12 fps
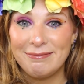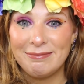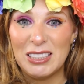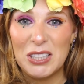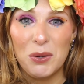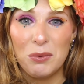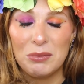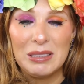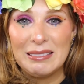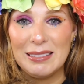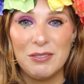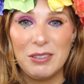you know,
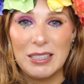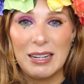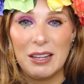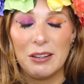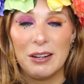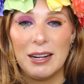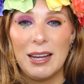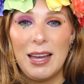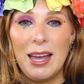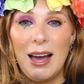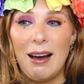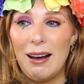love one another.
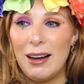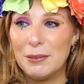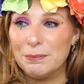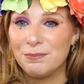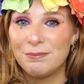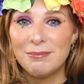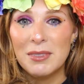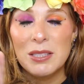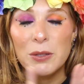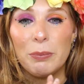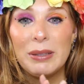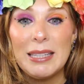
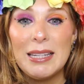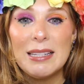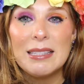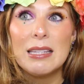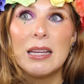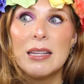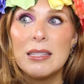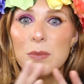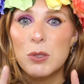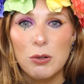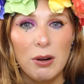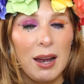So please
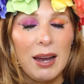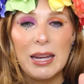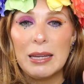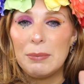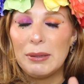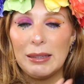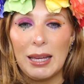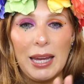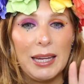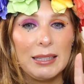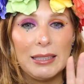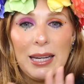subscribe,
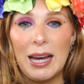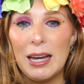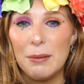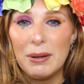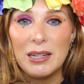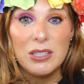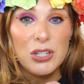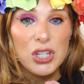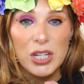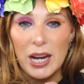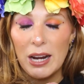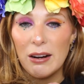like, comment,
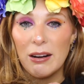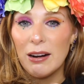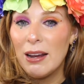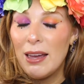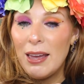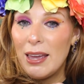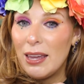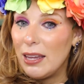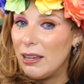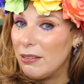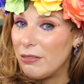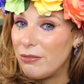share.
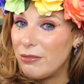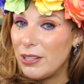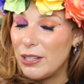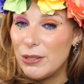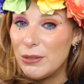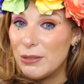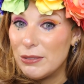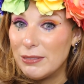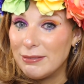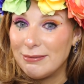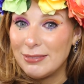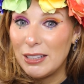If you
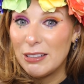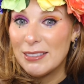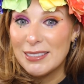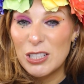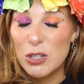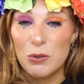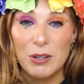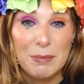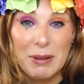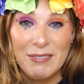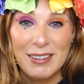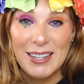are enjoying
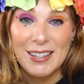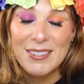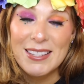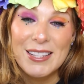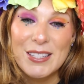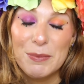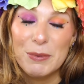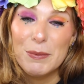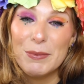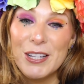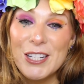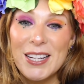my videos, I'd super
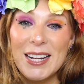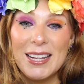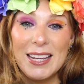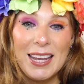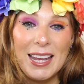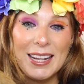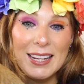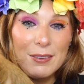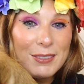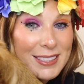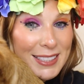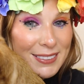appreciate it, and I
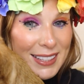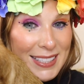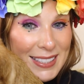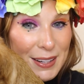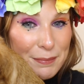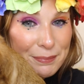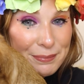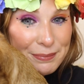will see you next time.